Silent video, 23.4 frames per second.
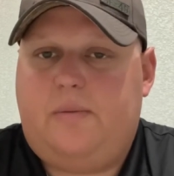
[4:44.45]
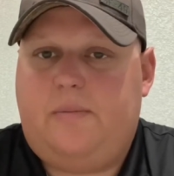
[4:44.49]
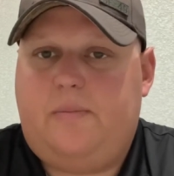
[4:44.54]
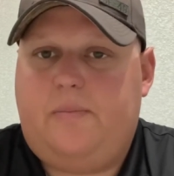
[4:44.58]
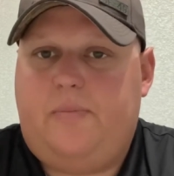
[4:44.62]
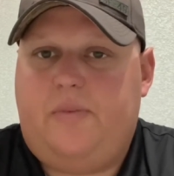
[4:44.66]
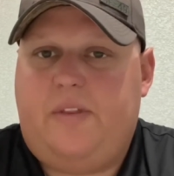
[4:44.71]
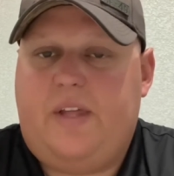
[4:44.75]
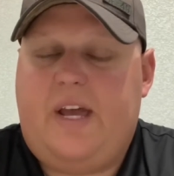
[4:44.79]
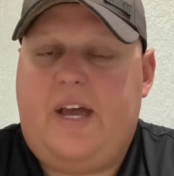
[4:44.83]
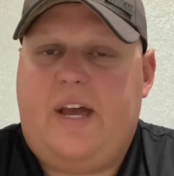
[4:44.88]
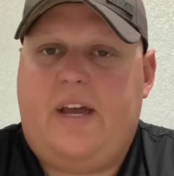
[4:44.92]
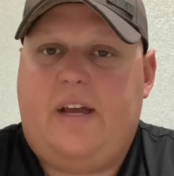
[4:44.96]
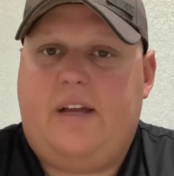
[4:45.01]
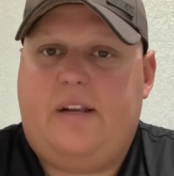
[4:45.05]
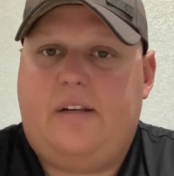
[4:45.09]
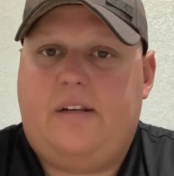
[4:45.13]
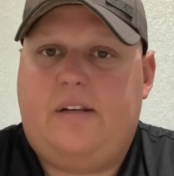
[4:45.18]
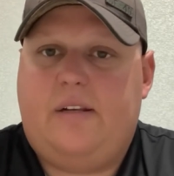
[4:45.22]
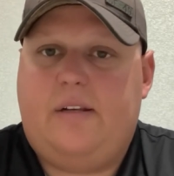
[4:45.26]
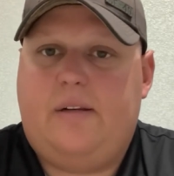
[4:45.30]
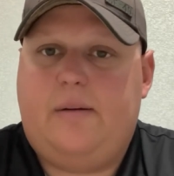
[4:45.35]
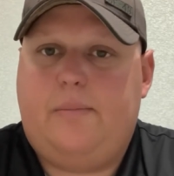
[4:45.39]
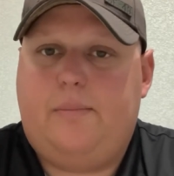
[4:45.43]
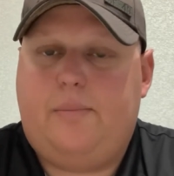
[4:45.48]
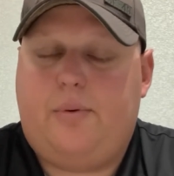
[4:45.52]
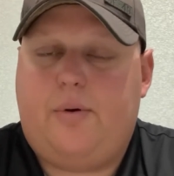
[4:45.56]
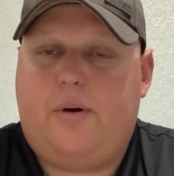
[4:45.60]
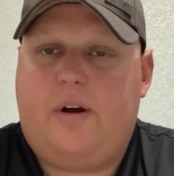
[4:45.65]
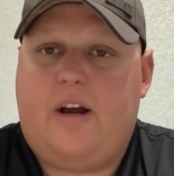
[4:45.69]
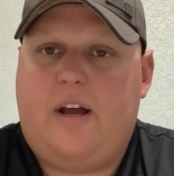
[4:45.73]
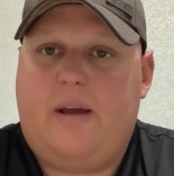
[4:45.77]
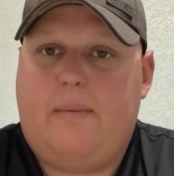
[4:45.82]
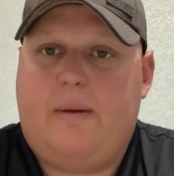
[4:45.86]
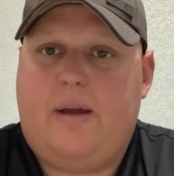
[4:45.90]
that
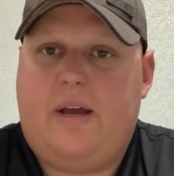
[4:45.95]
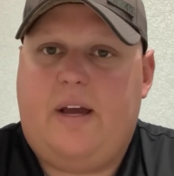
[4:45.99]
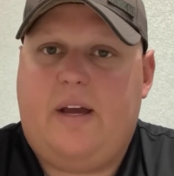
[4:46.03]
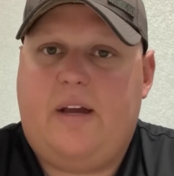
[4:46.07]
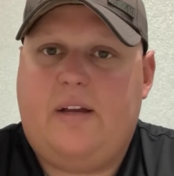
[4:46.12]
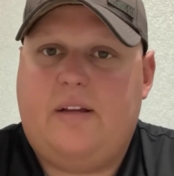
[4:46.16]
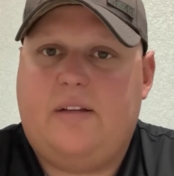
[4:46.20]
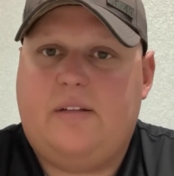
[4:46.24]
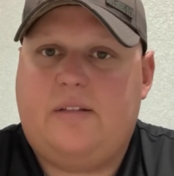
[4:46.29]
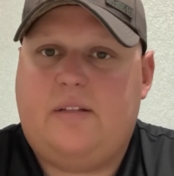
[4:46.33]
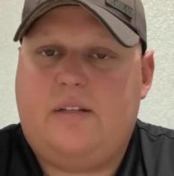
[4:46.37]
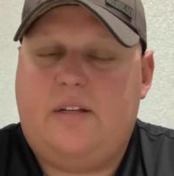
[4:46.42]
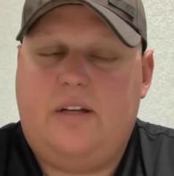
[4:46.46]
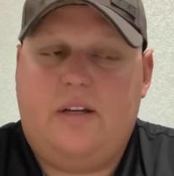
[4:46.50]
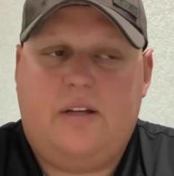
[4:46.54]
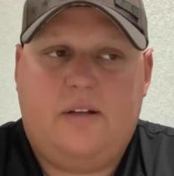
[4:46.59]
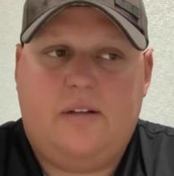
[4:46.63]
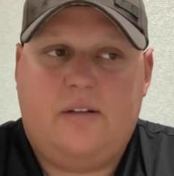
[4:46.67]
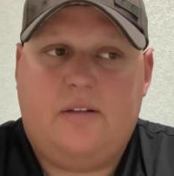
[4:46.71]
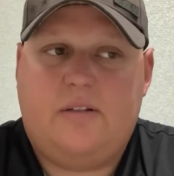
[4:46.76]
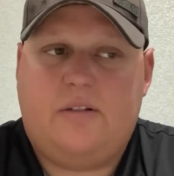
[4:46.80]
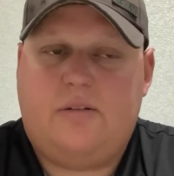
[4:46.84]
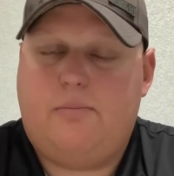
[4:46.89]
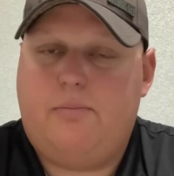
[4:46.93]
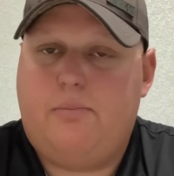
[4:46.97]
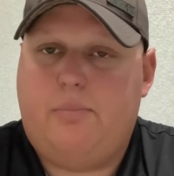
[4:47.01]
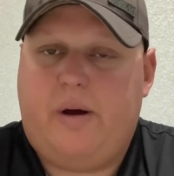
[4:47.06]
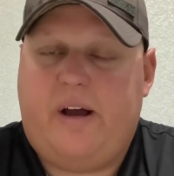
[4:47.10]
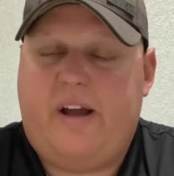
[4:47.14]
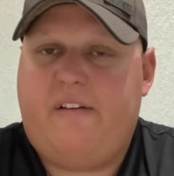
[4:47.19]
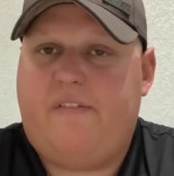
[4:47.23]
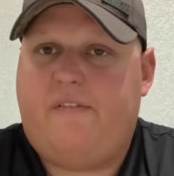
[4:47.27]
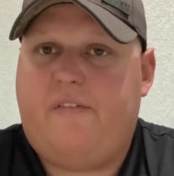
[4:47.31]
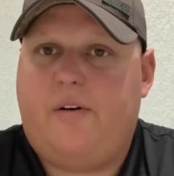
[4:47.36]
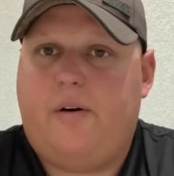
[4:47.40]
Prime has is
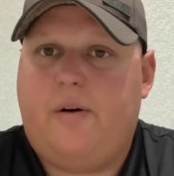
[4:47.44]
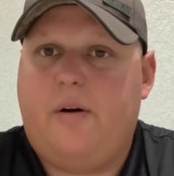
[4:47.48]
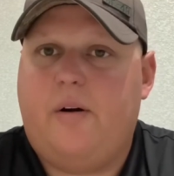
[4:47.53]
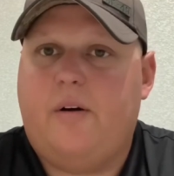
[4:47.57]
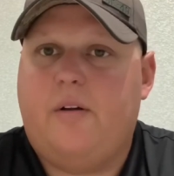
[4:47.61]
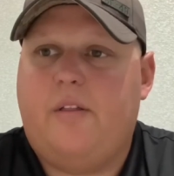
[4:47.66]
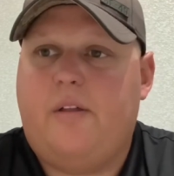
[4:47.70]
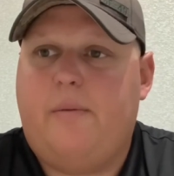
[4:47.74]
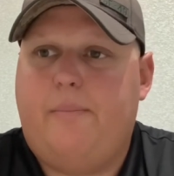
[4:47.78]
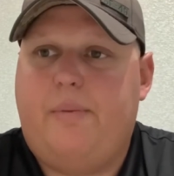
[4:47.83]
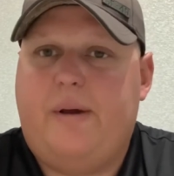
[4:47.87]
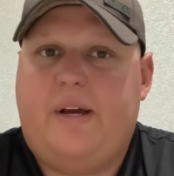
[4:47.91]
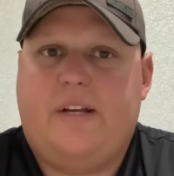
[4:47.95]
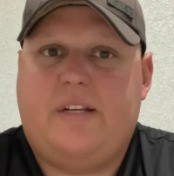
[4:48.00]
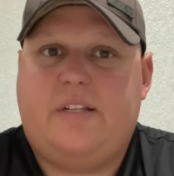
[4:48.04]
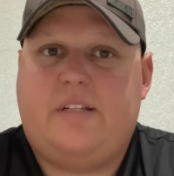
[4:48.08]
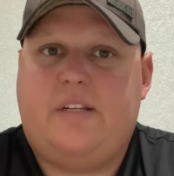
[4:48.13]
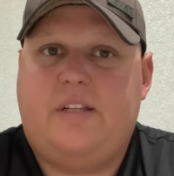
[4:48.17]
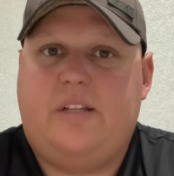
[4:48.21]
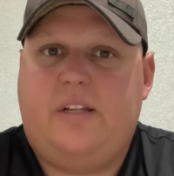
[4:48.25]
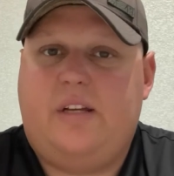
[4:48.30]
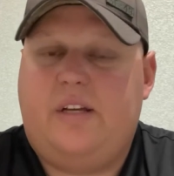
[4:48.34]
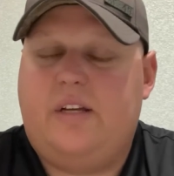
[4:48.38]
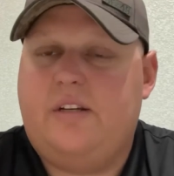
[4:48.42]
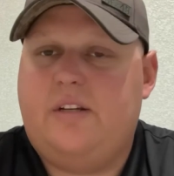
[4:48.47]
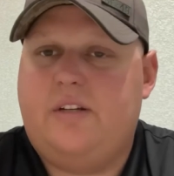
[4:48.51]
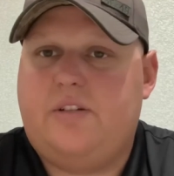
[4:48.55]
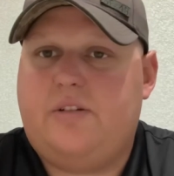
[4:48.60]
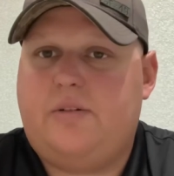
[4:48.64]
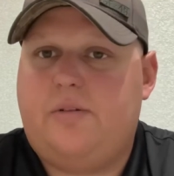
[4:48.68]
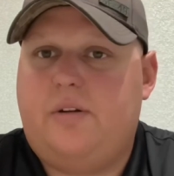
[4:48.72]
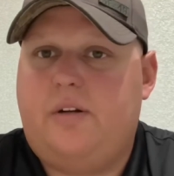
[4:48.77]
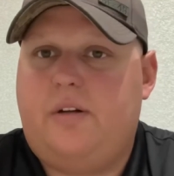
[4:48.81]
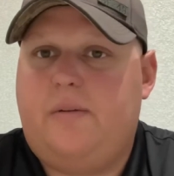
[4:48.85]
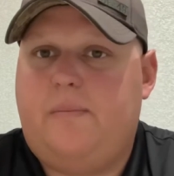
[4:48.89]
by far the best in the
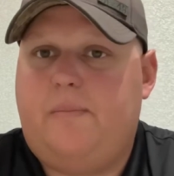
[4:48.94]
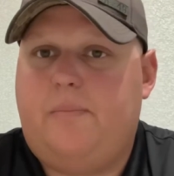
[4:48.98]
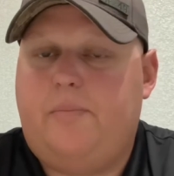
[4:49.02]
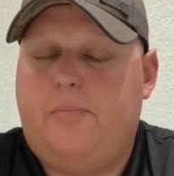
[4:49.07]
industry.